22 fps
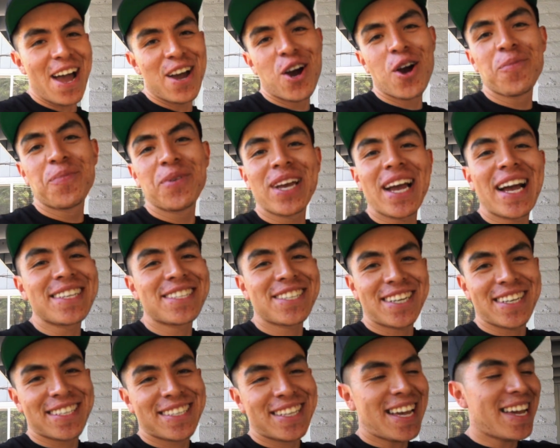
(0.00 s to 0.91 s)
hope you guys are
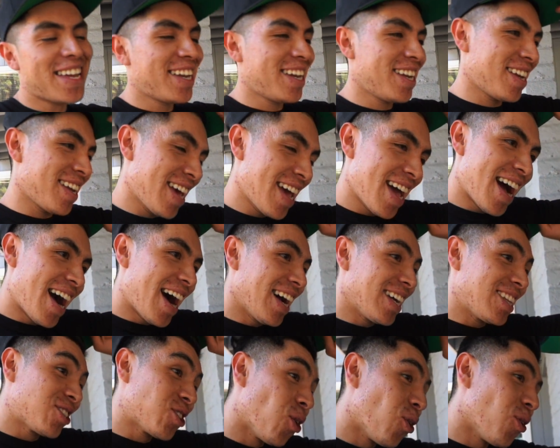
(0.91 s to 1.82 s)
excited. I
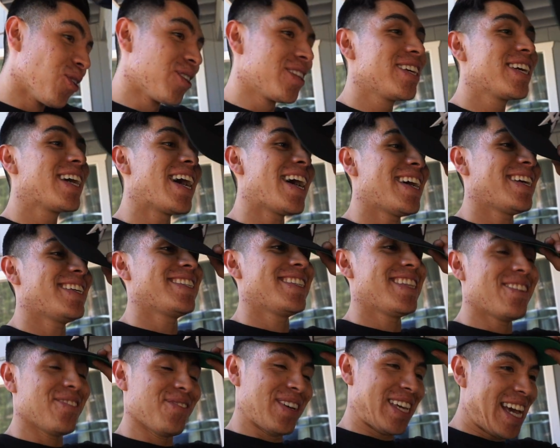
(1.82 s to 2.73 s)
told you guys
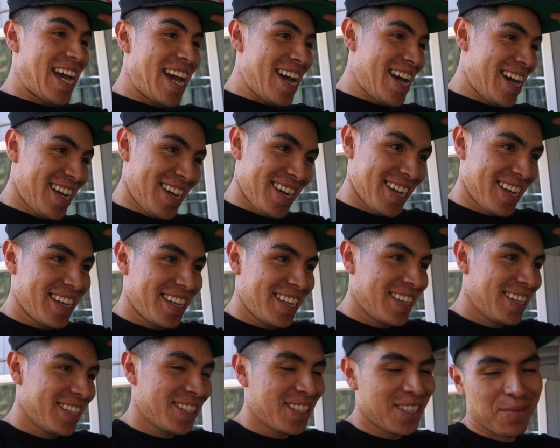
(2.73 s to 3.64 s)
that we had
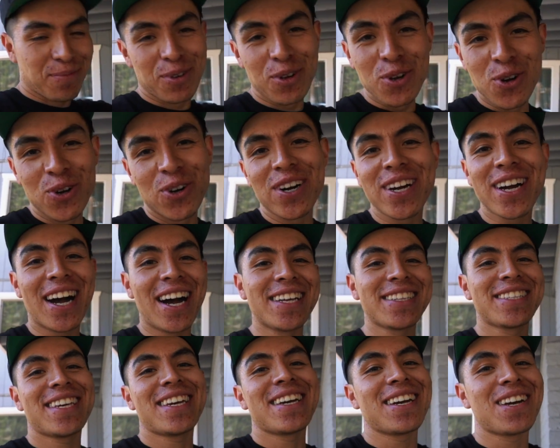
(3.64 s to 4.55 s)
some cool
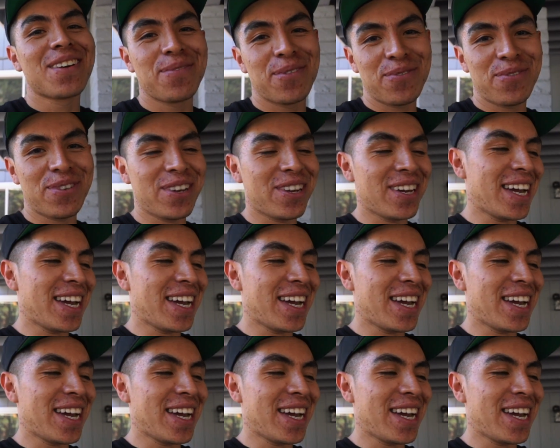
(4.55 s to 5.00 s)
content coming for you